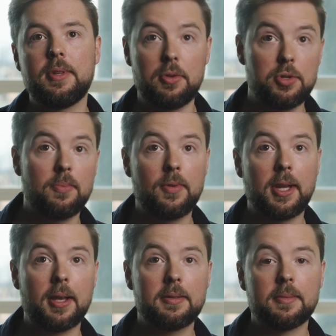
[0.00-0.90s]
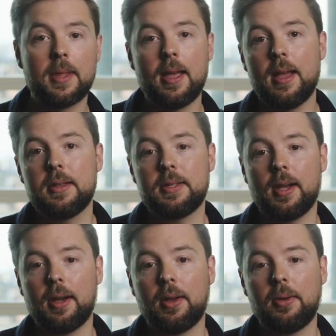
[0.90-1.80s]
YouTube videos.
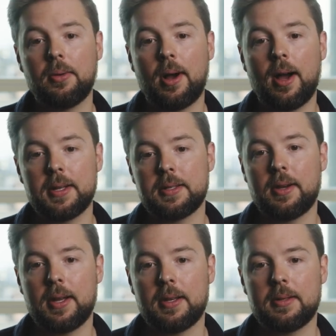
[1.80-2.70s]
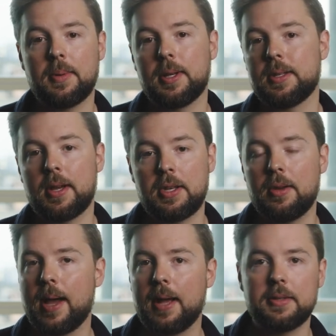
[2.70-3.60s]
So I decided because I
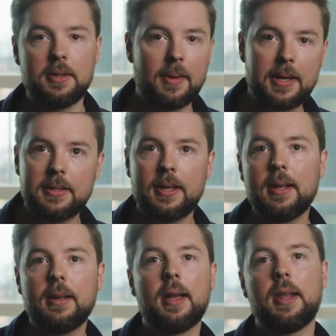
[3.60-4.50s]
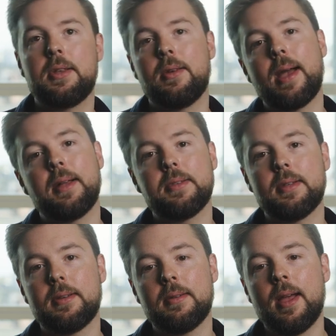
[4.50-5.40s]
knew how to do editing and I knew how
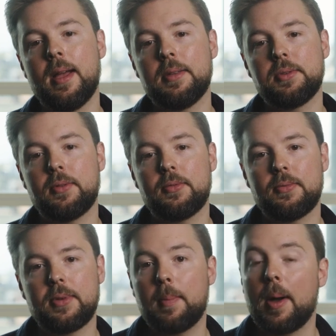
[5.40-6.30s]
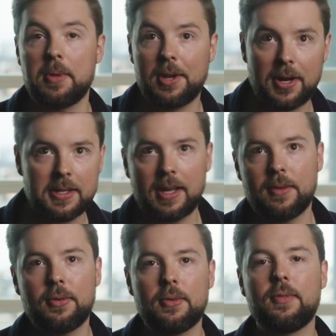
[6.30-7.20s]
to sort of come up with an
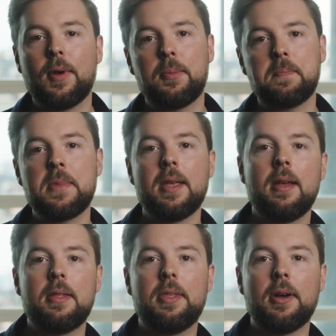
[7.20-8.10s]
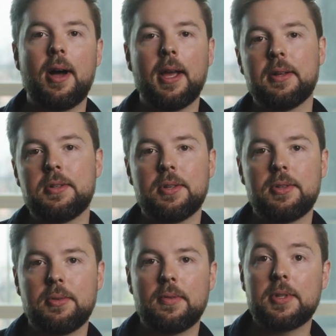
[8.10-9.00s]
idea for a film that I could
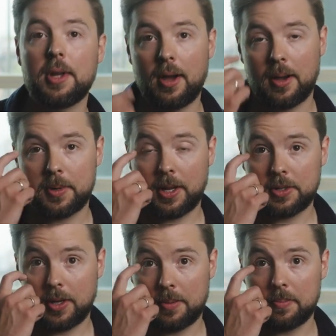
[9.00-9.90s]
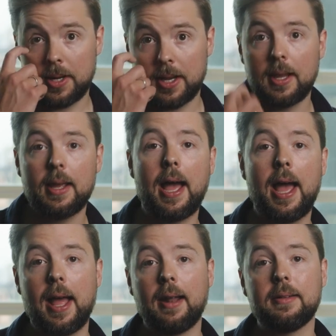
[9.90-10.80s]
just sort of start a production company
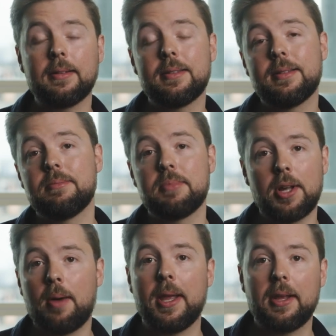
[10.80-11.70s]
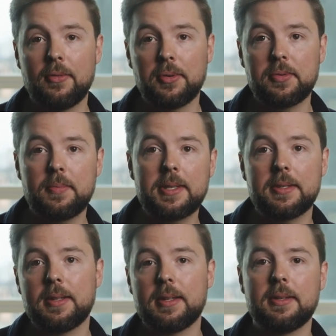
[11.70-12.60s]
and start making films for
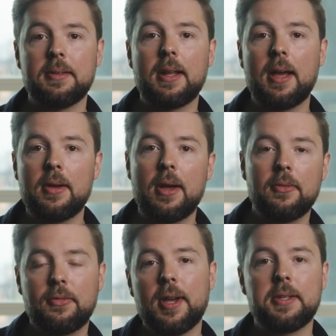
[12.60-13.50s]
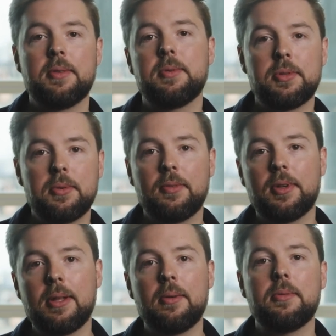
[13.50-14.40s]
businesses. And at, at first it was sort of
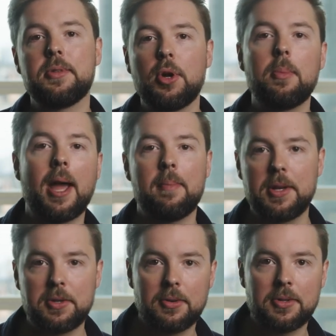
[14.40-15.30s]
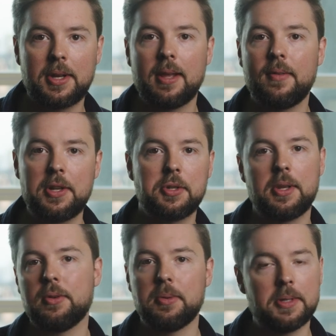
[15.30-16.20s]
a little stopgap measure and then it
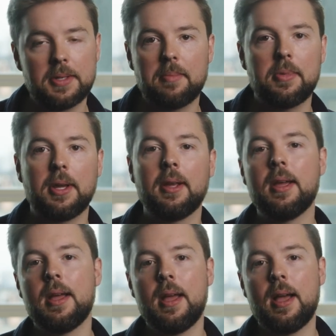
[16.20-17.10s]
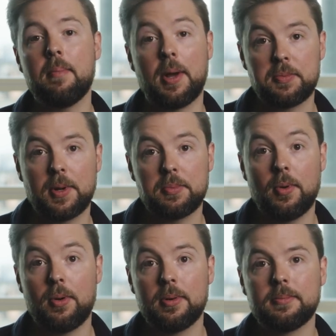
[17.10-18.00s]
eventually grew into something much, much
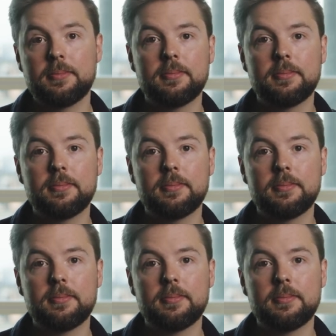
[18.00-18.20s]
more.